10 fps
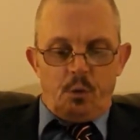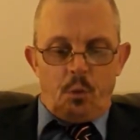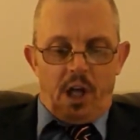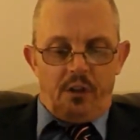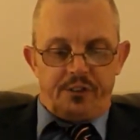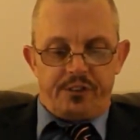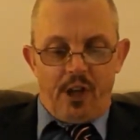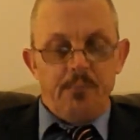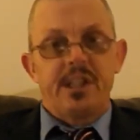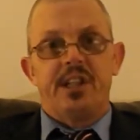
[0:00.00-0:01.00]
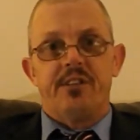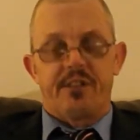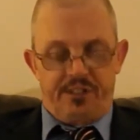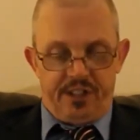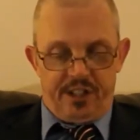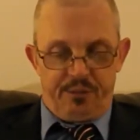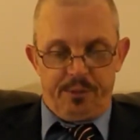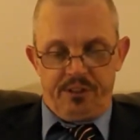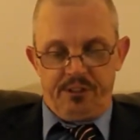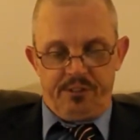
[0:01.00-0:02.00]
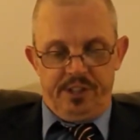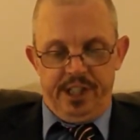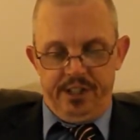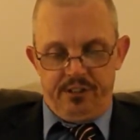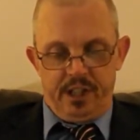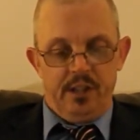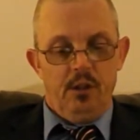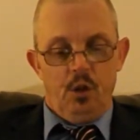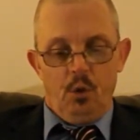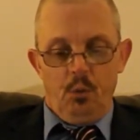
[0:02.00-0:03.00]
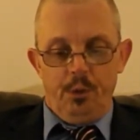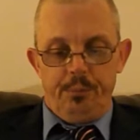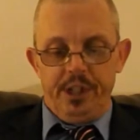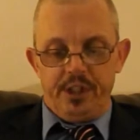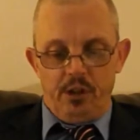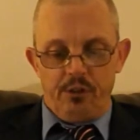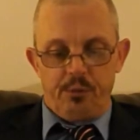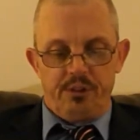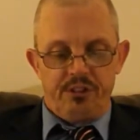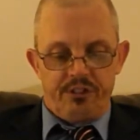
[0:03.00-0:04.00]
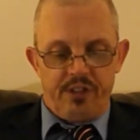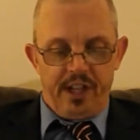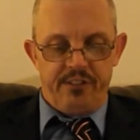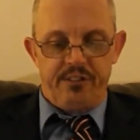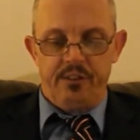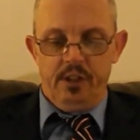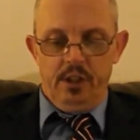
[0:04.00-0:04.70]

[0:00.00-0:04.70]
Well, summative assessments of teaching would be those which assess